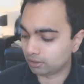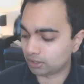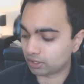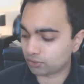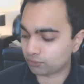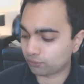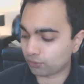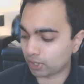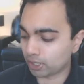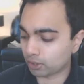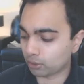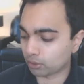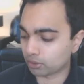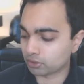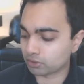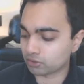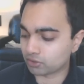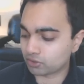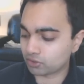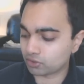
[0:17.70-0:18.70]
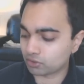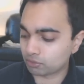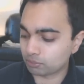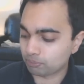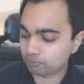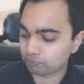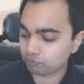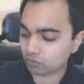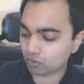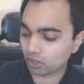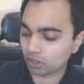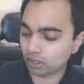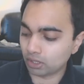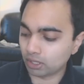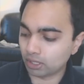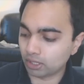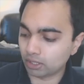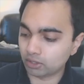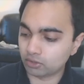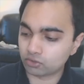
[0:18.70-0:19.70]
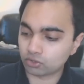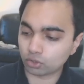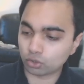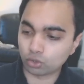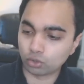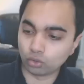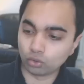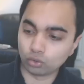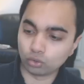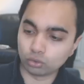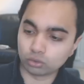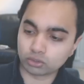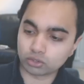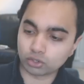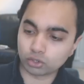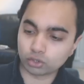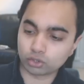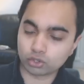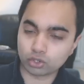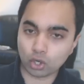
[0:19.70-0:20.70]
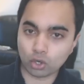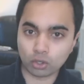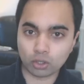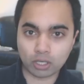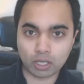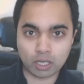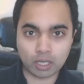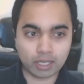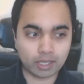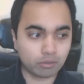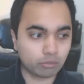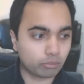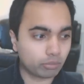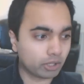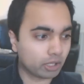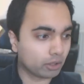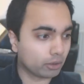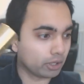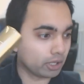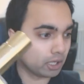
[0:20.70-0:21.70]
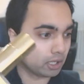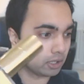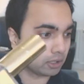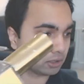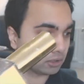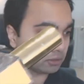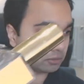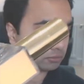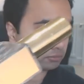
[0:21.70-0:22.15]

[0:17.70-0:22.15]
This fragrance is called Tonka Imperiale.